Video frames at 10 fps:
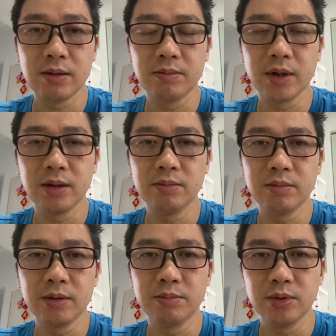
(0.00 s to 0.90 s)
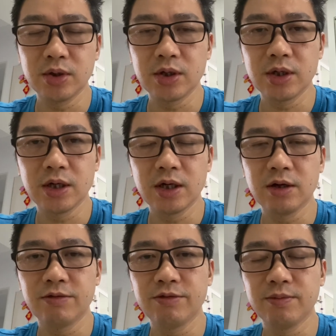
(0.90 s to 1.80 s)
my, my book uh,
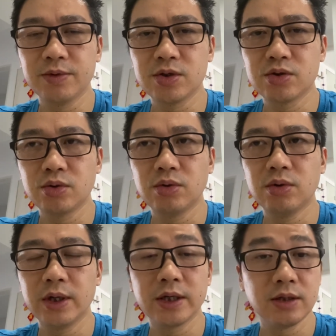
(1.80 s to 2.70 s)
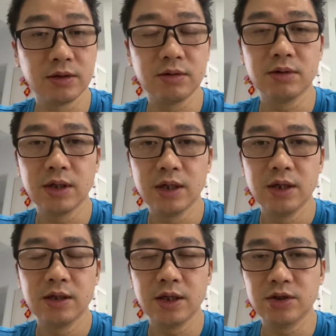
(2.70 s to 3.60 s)
from the store, I can
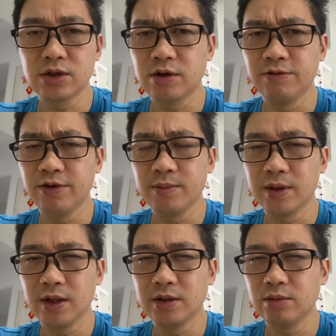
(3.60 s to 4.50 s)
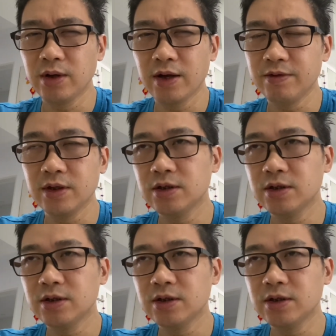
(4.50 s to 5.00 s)
then just confirm I don't have it.